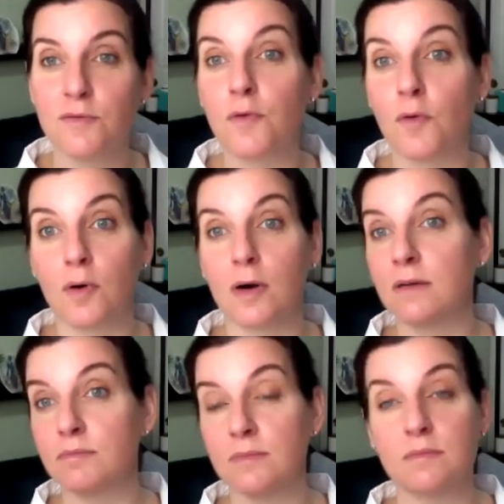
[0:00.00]
for
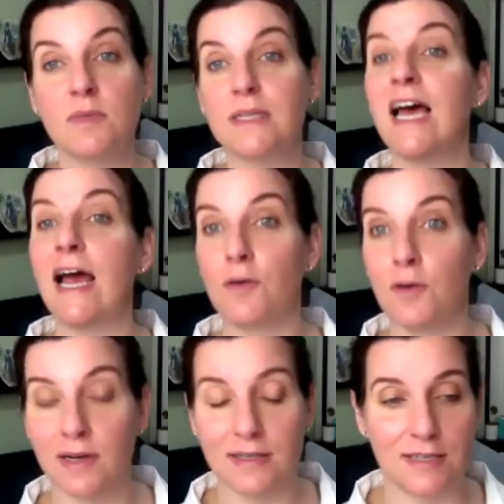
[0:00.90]
entire
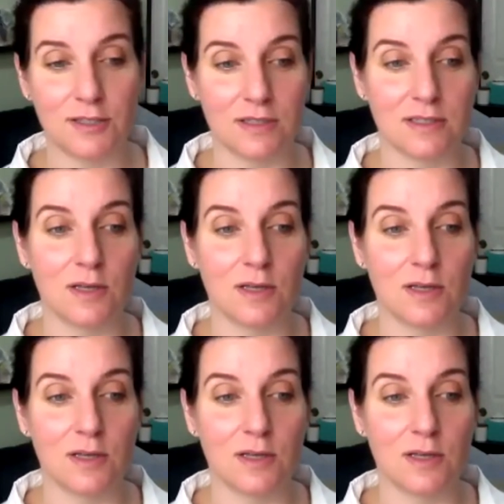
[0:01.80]
organizations.